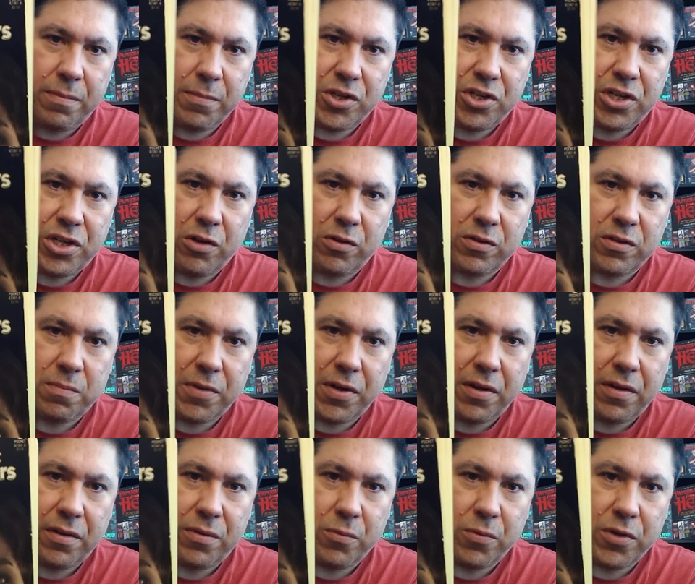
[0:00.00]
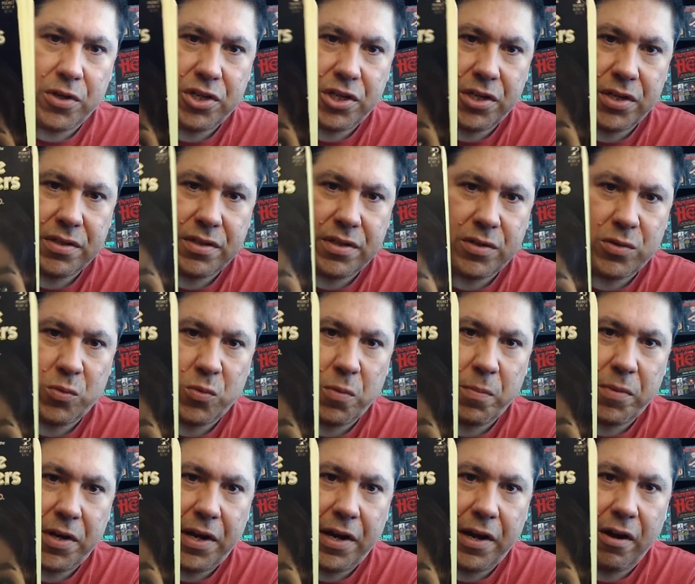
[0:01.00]
Michelle Smith, which is this
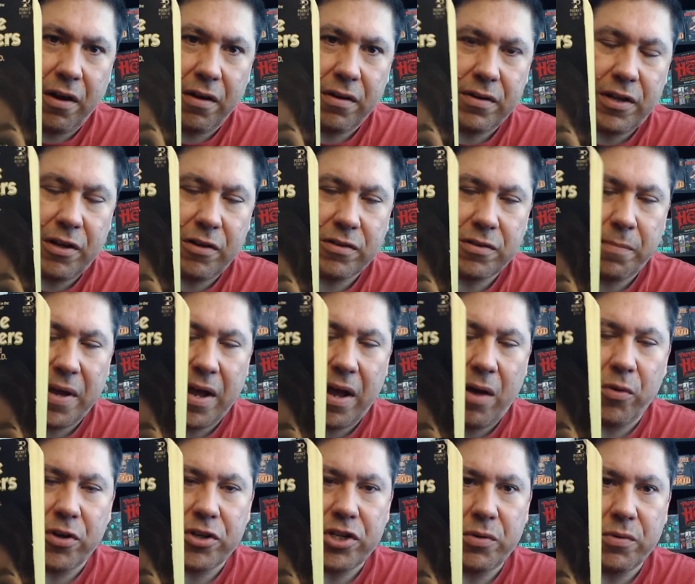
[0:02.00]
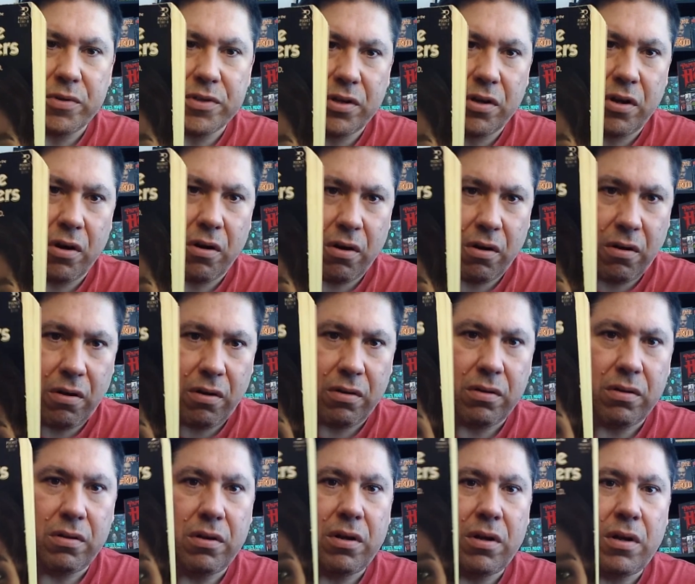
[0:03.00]
woman here, tells about when she was a girl,
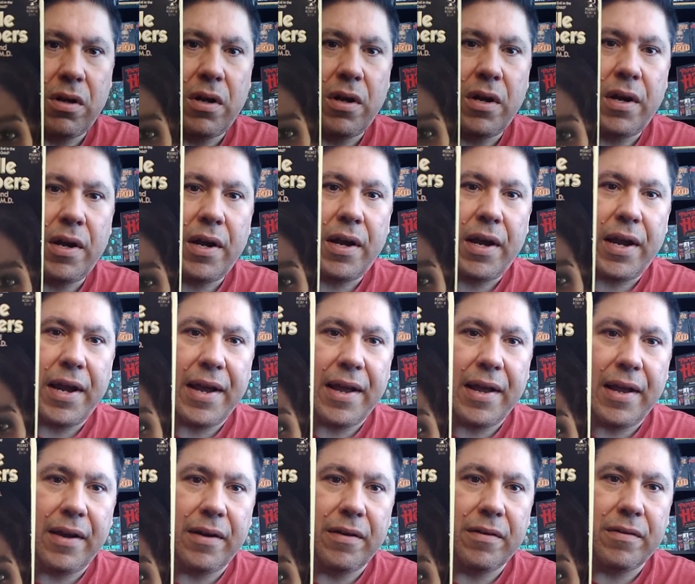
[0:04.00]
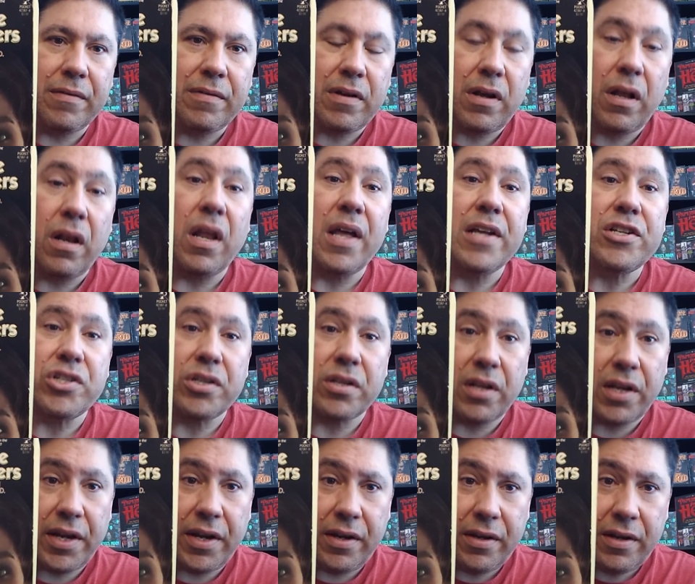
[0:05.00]
and
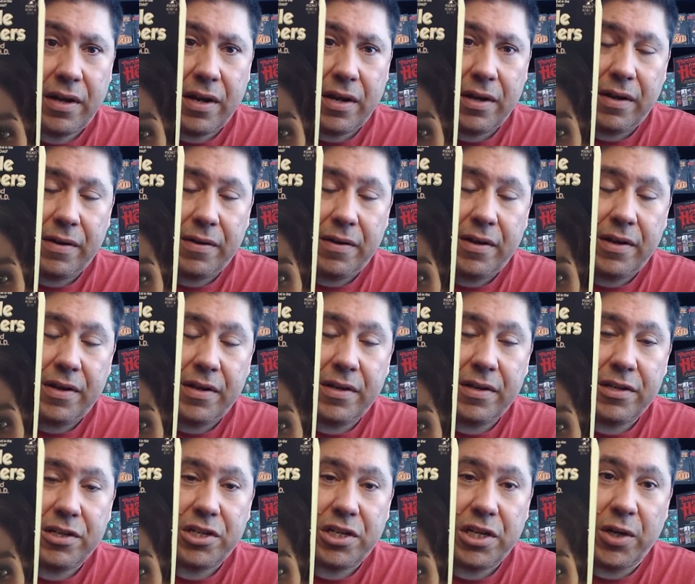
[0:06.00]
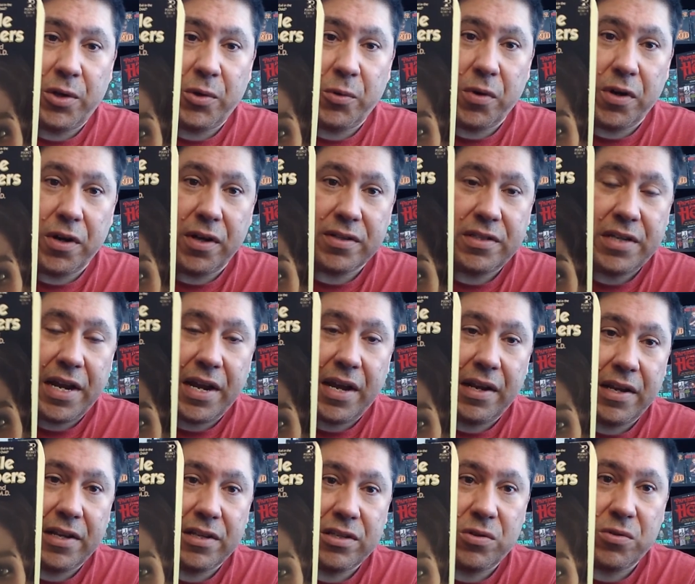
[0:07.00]
allegedly she was taken
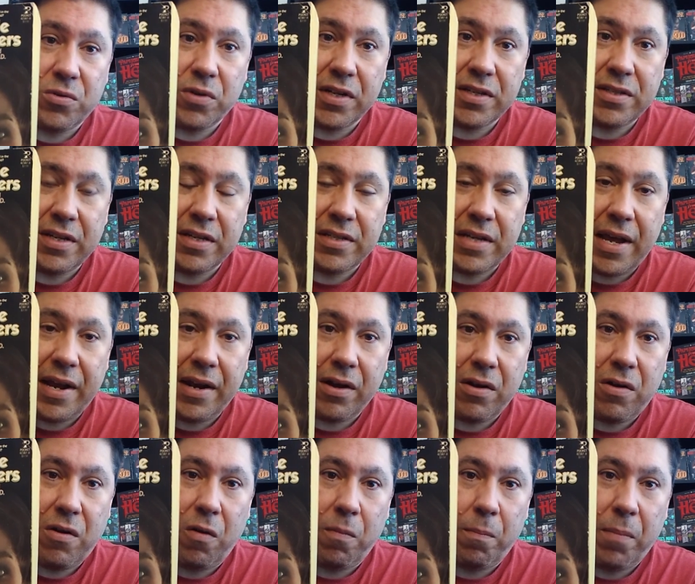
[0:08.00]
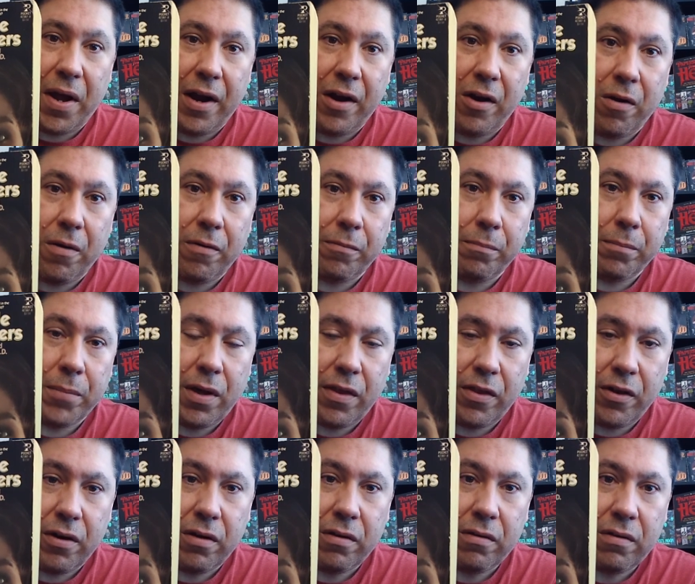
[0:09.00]
into a satanic cult by her
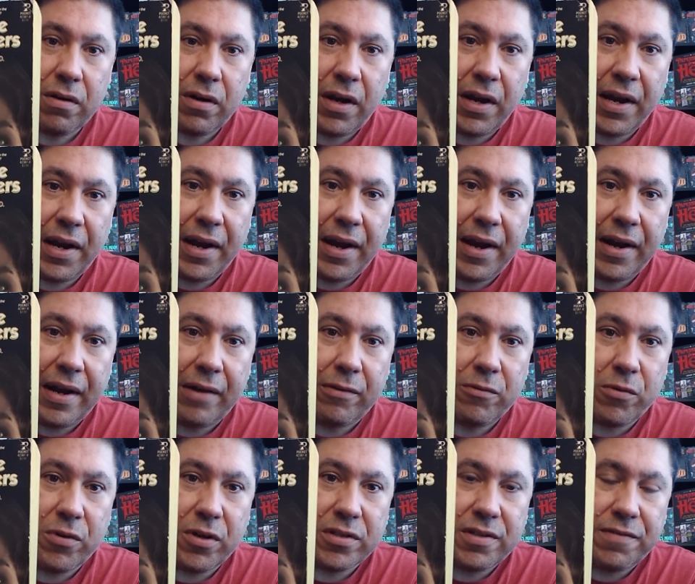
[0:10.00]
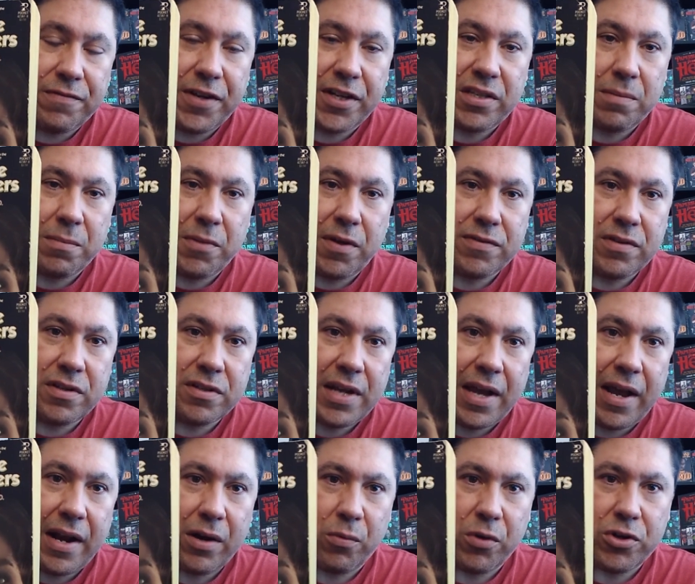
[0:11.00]
mother and was a victim of
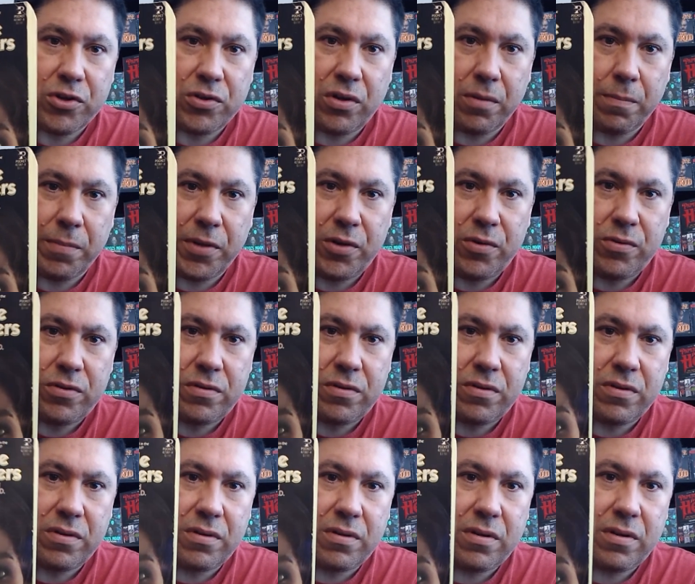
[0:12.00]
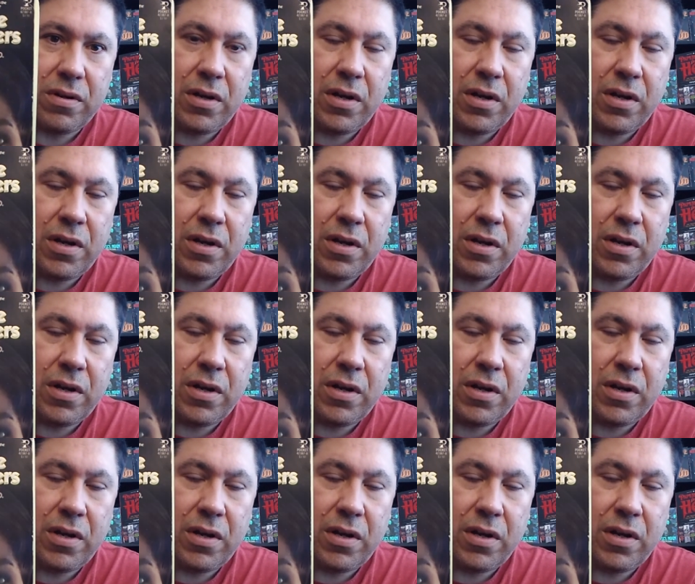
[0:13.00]
satanic ritual abuse.